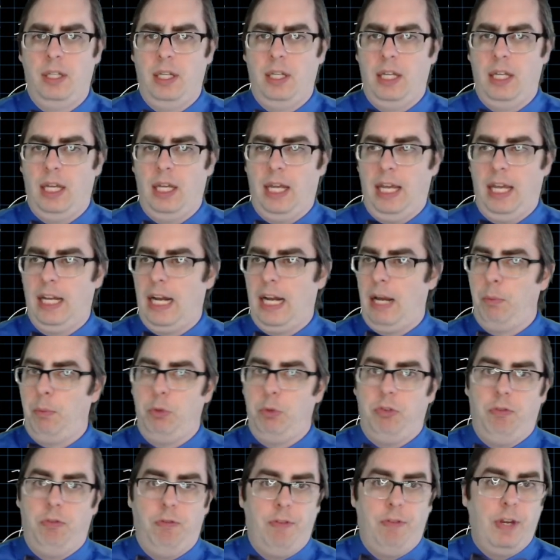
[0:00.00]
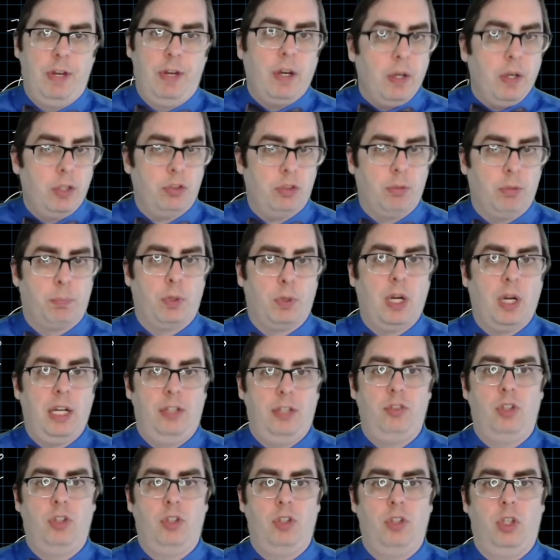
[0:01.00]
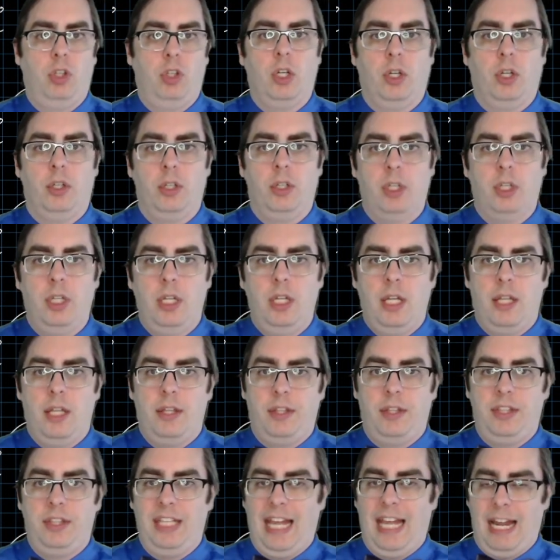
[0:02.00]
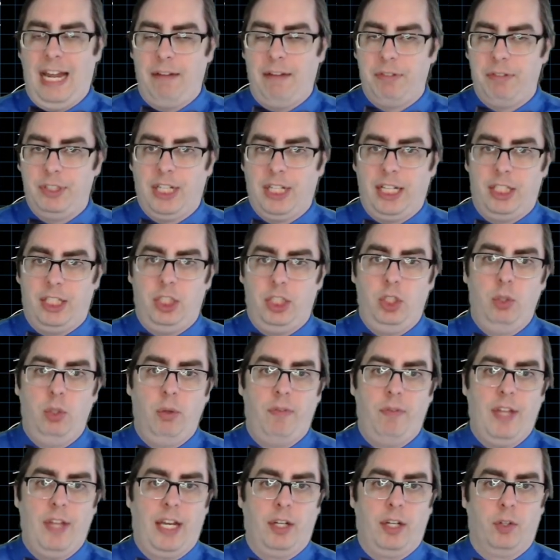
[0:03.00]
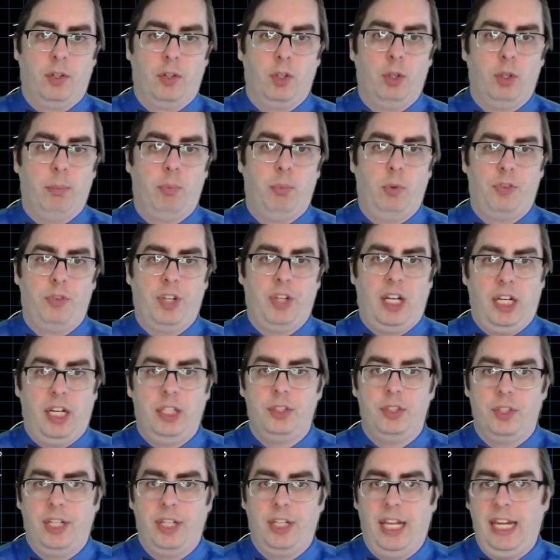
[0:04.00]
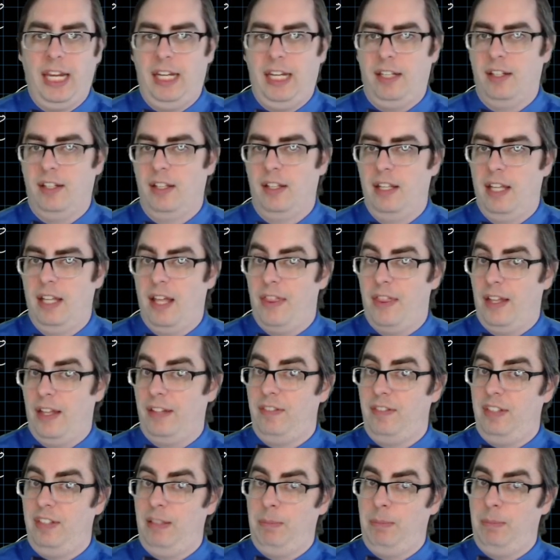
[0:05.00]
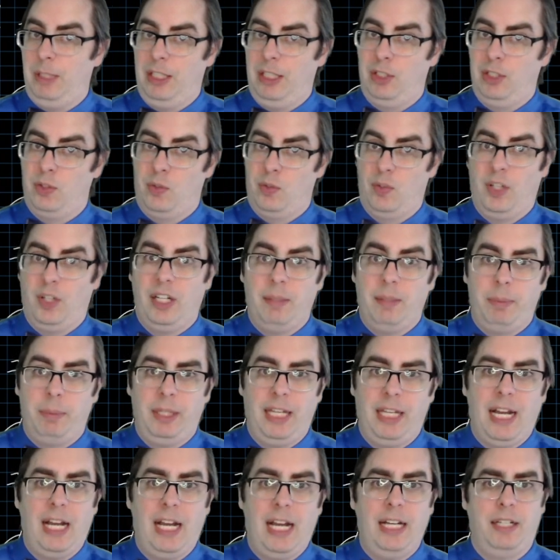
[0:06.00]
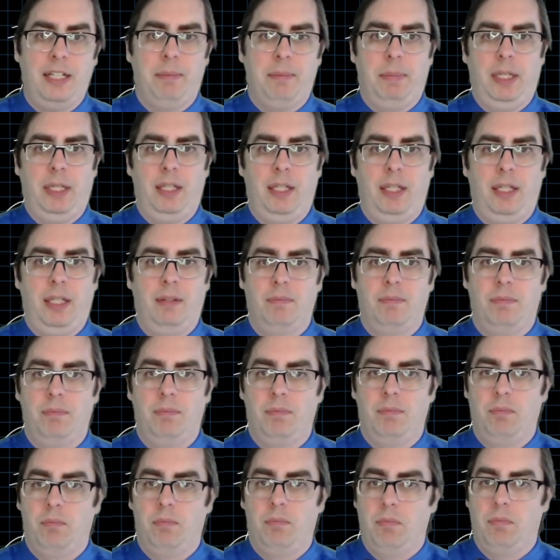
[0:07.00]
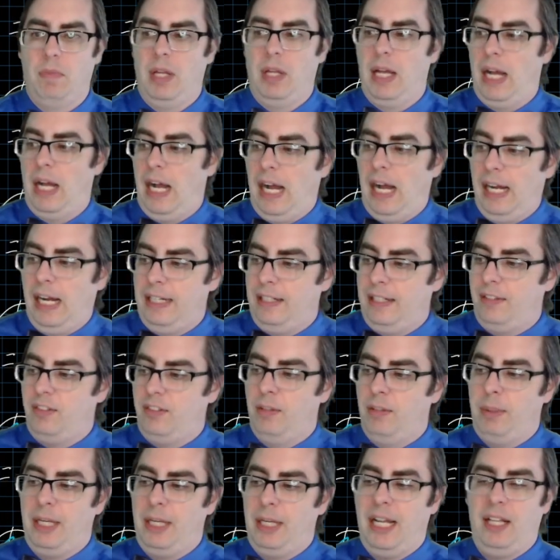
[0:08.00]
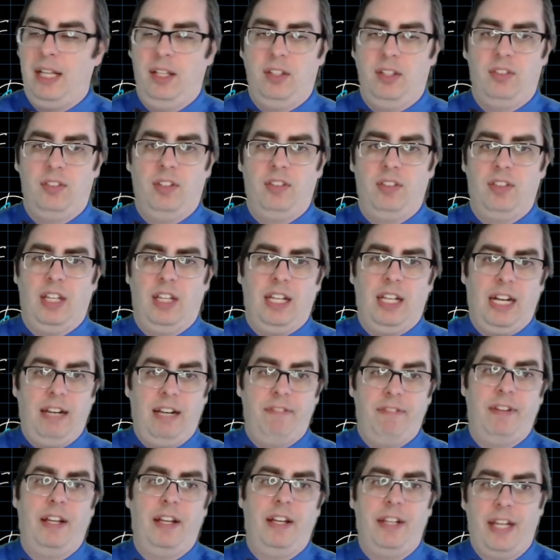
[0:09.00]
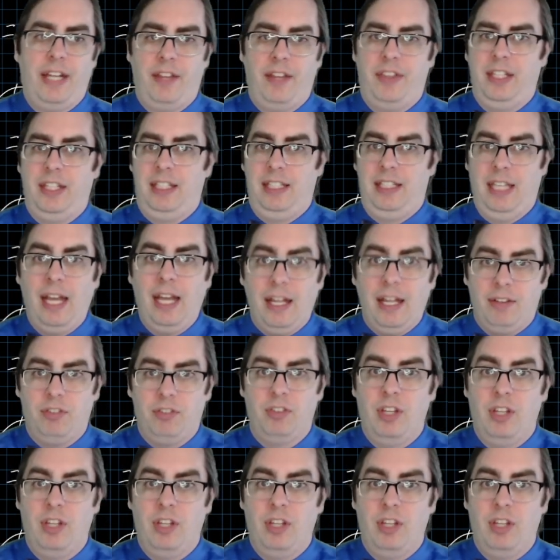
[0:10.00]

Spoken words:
And I was very surprised to learn that the average IQ of that group was 108. That seemed incredibly high to me. I did some analysis and I found out that yes,